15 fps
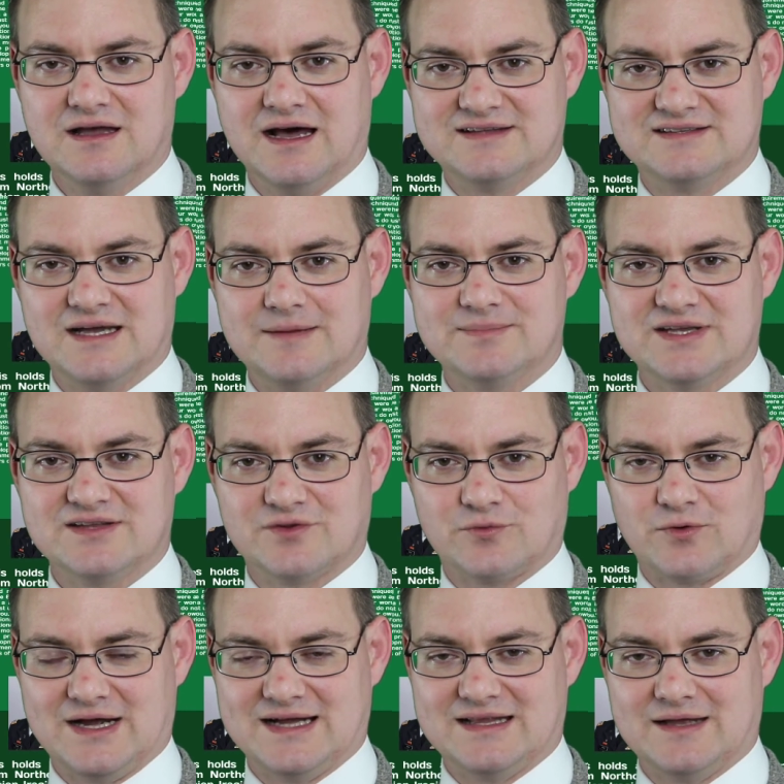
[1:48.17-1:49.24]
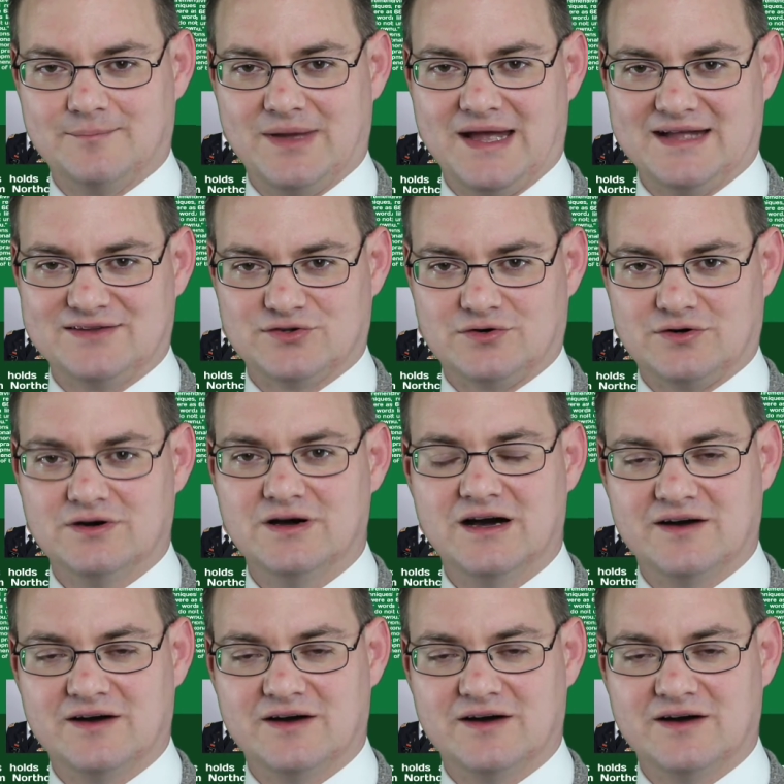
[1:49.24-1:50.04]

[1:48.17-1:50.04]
attempting to write a manual